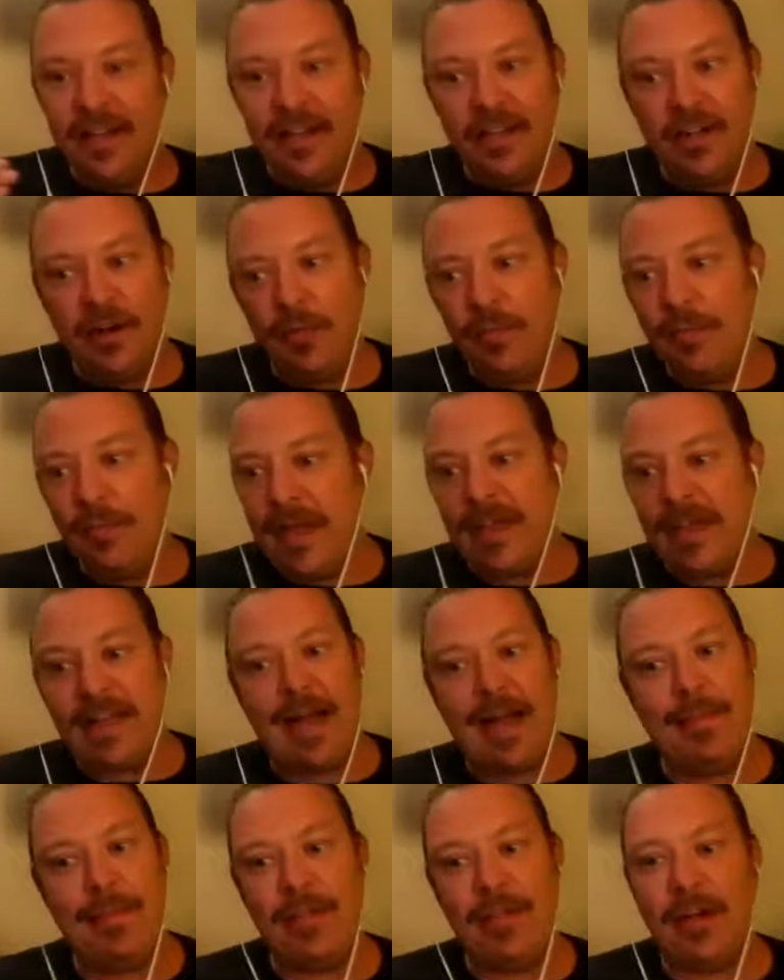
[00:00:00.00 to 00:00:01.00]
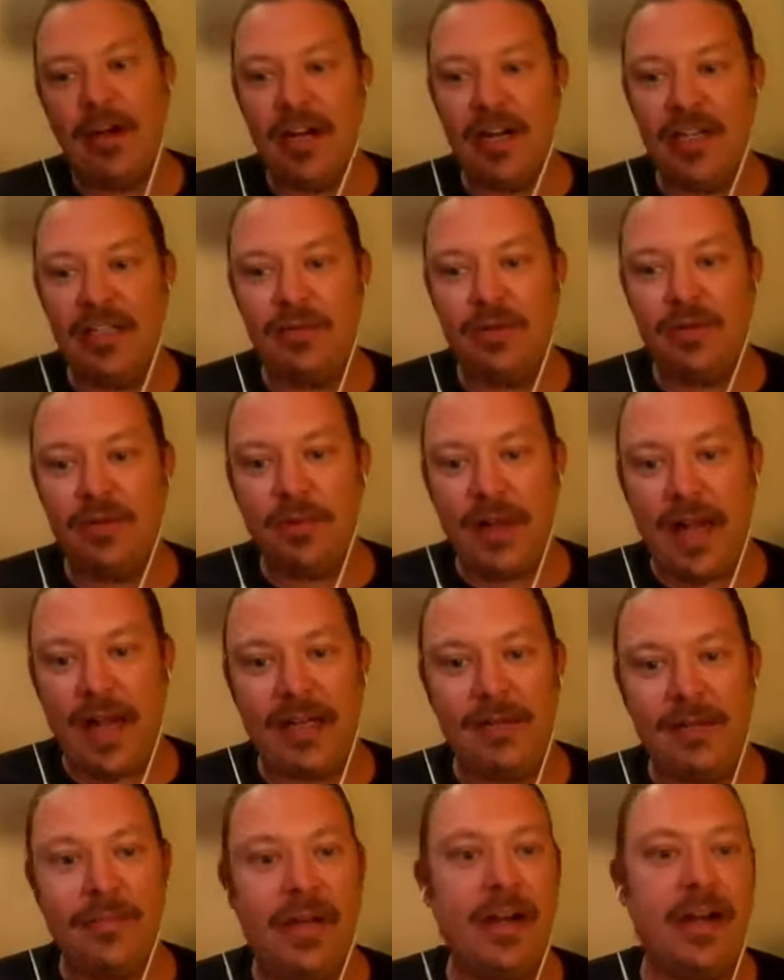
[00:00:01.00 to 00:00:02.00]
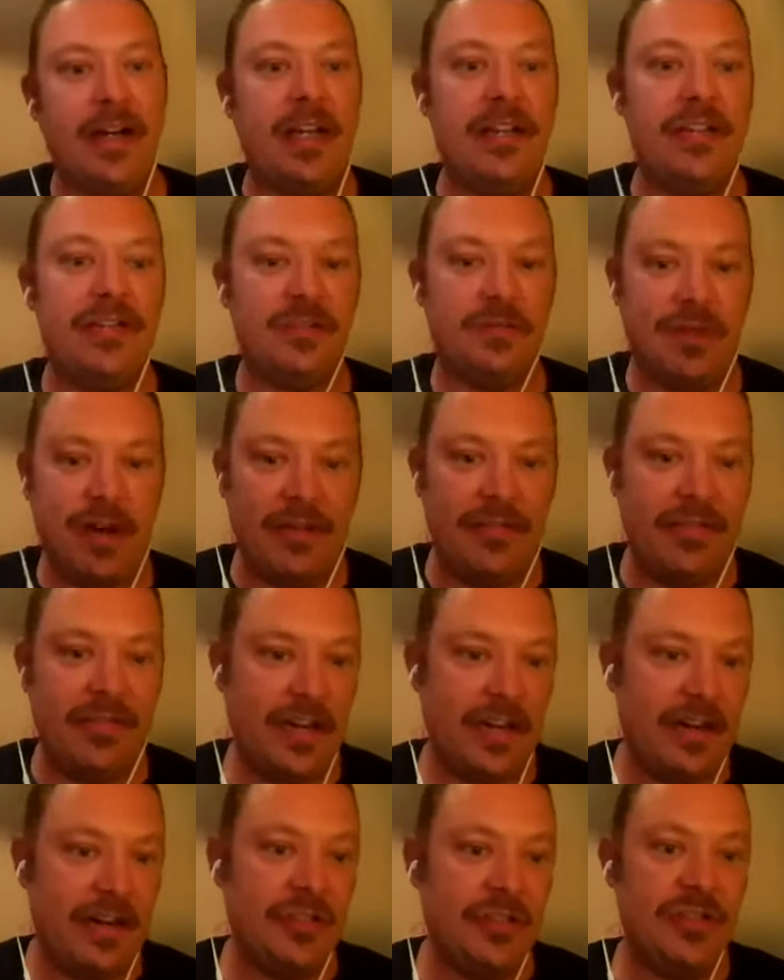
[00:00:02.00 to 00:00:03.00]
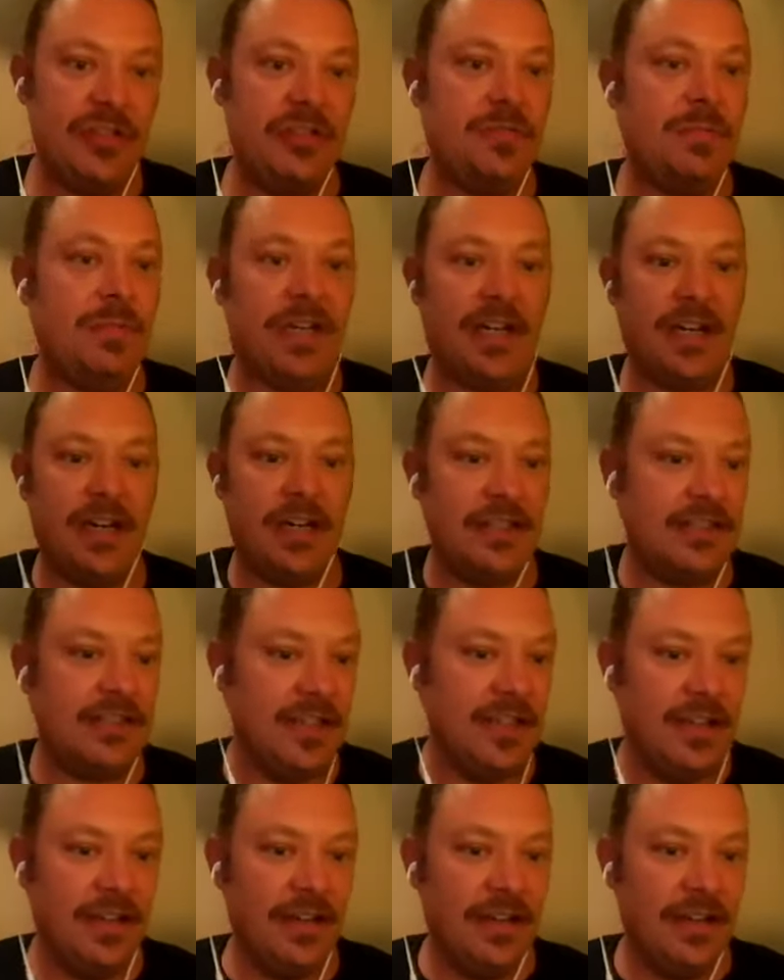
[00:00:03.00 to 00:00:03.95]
you know, made common cause with Black Americans around their issues because,